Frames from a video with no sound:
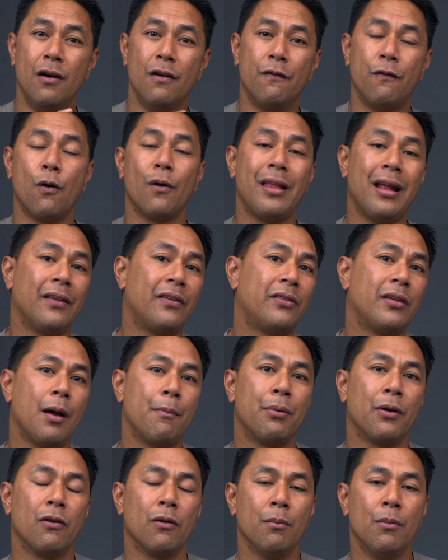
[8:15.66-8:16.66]
for that
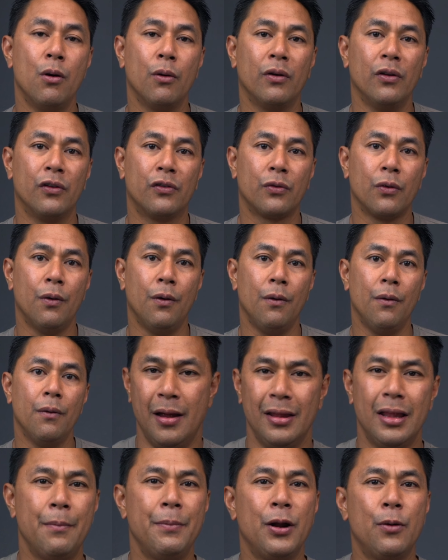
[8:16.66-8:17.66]
separate remote control.
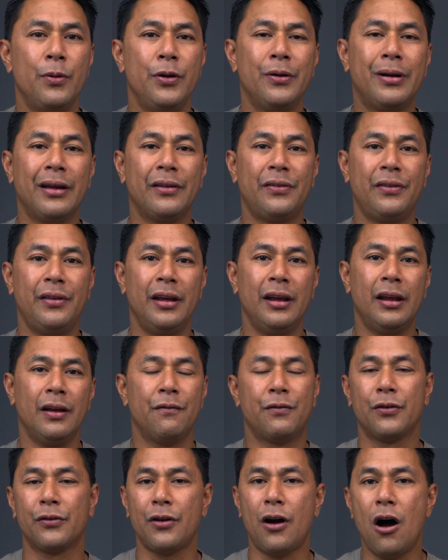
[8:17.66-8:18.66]
Let me know what you guys think. If
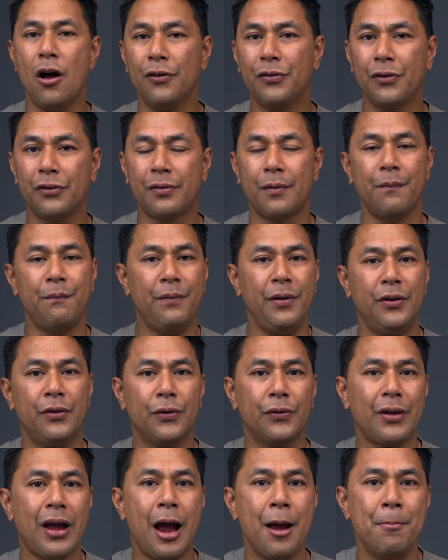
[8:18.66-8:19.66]
there's also some
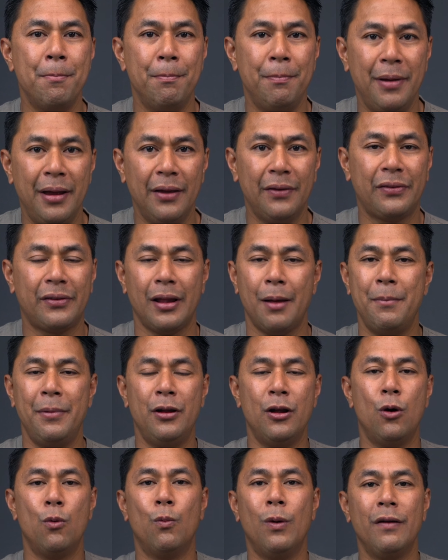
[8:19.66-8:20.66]
features I missed, let me
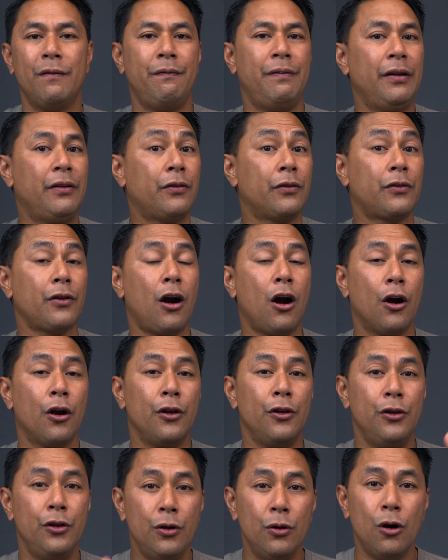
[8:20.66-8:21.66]
know what features are
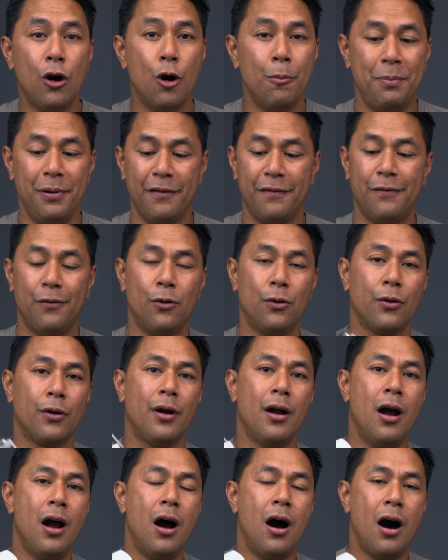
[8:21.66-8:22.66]
you hoping
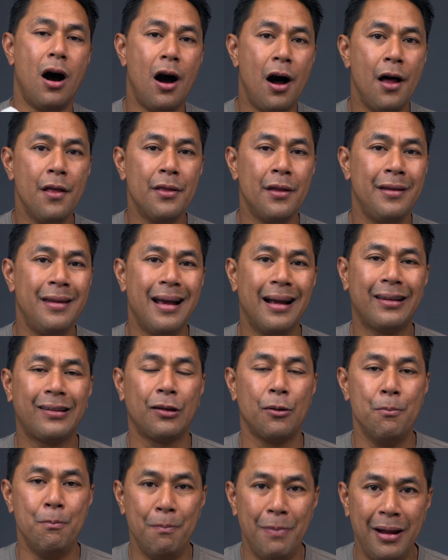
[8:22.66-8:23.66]
for on the
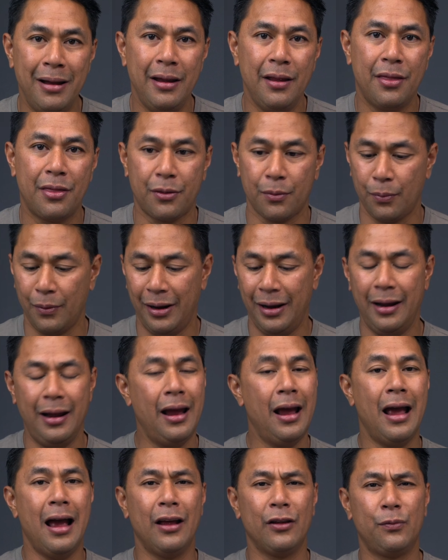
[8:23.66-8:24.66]
next Mini
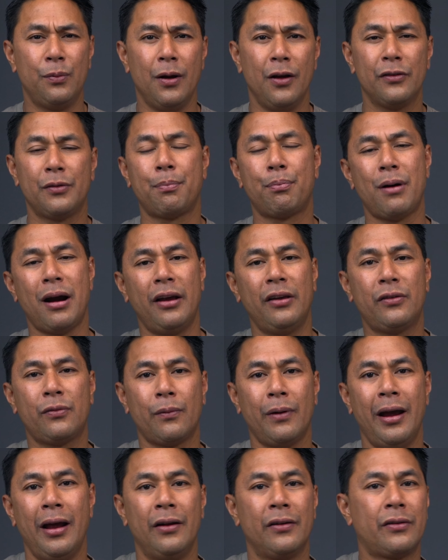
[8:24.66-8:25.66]
three, as well as the price
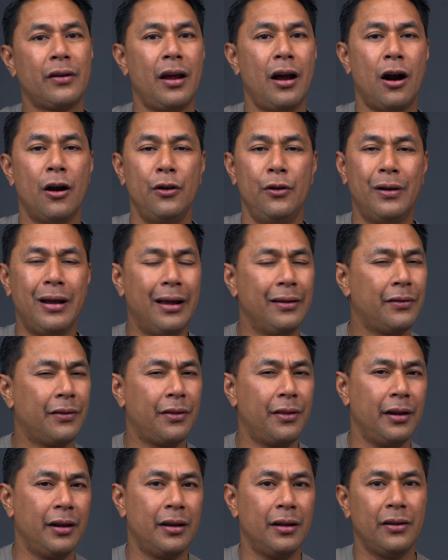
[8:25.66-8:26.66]
range. Are you guys
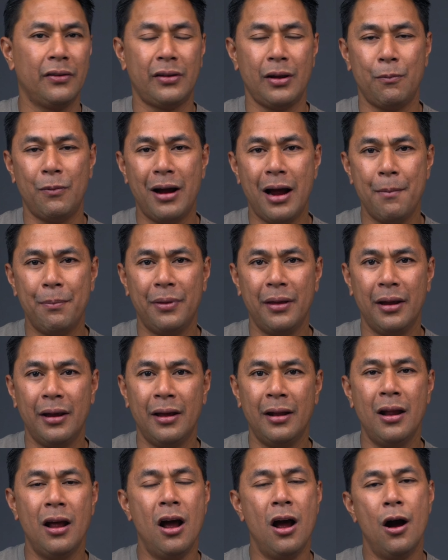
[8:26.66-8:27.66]
thinking the same way I'm
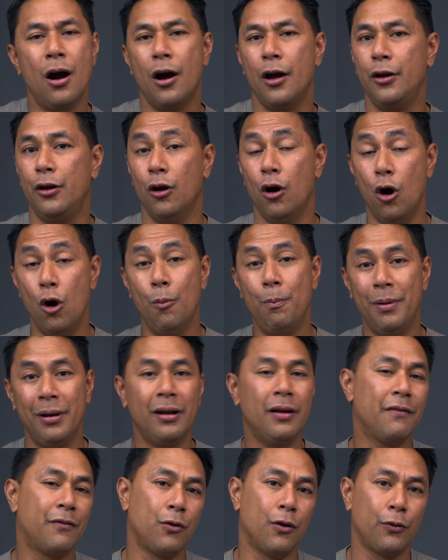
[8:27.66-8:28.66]
thinking? Are you
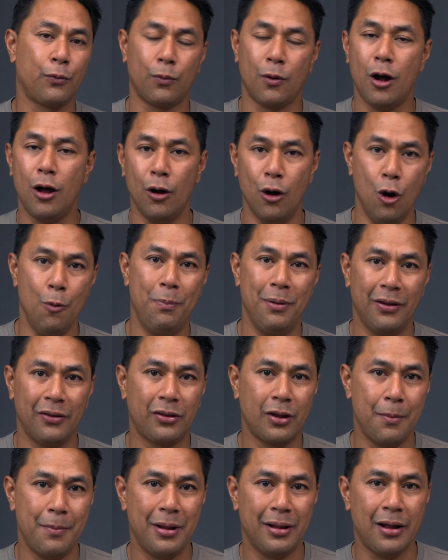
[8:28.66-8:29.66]
hoping? Of course, we're all hoping it's
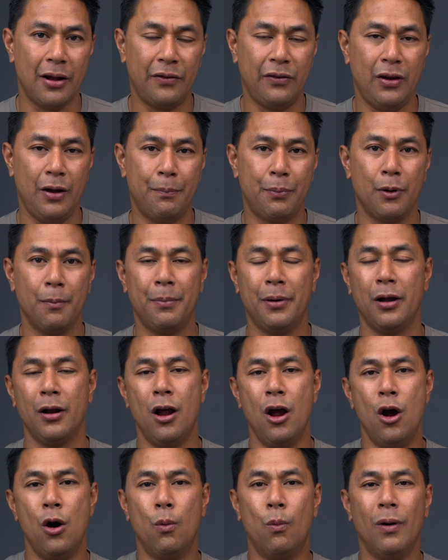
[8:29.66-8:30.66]
gonna be a lot cheaper, but
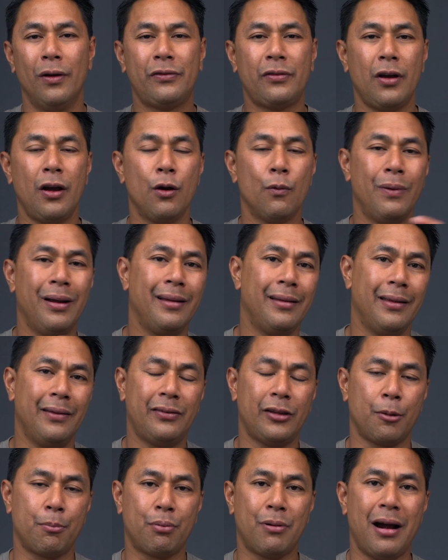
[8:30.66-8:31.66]
what's a
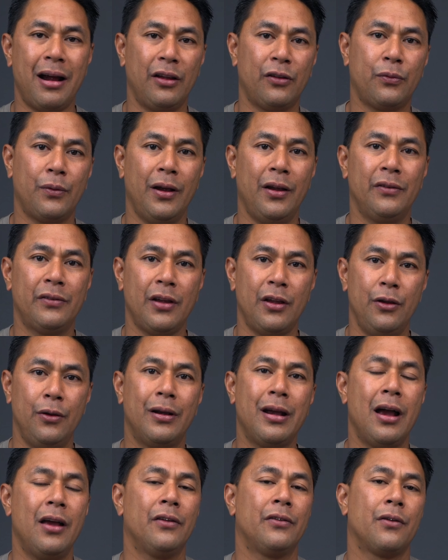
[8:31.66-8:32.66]
realistic price range that you
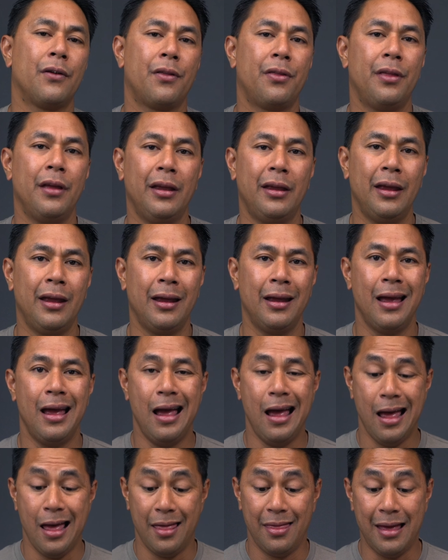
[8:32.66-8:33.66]
guys are thinking
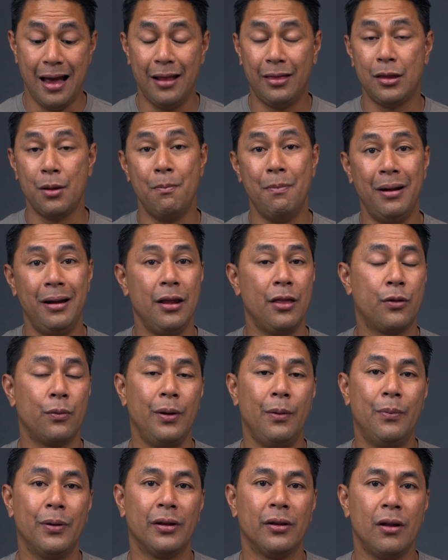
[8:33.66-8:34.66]
that the Mini three
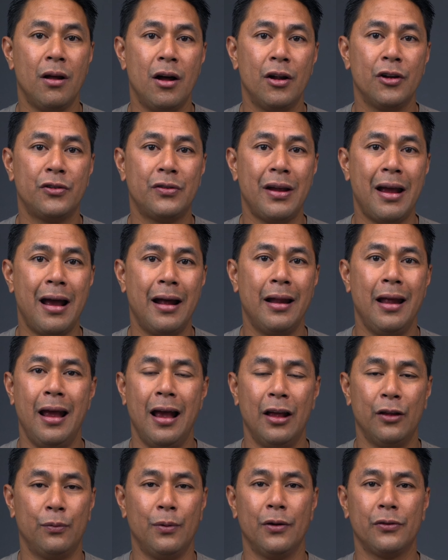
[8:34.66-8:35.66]
would launch at,
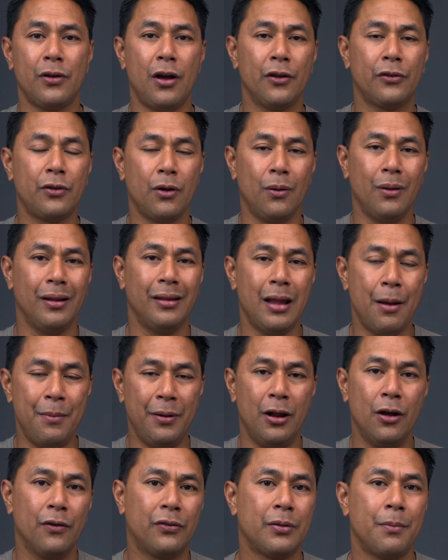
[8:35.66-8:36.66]
as well as also let me
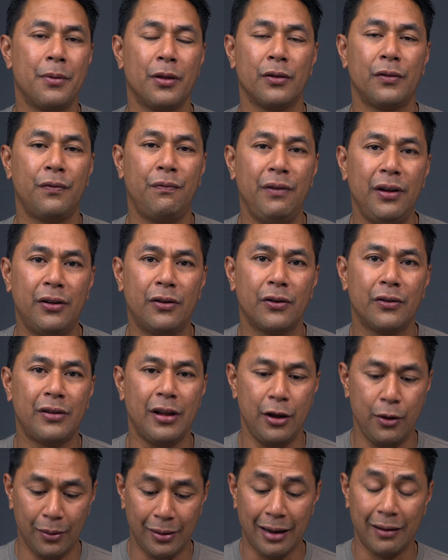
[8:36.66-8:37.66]
know some of those features that
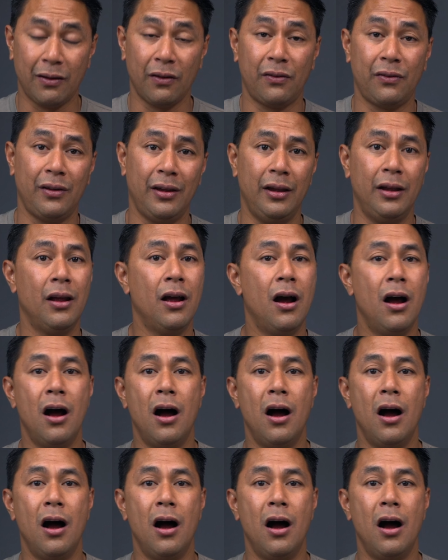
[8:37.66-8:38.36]
you'd like to see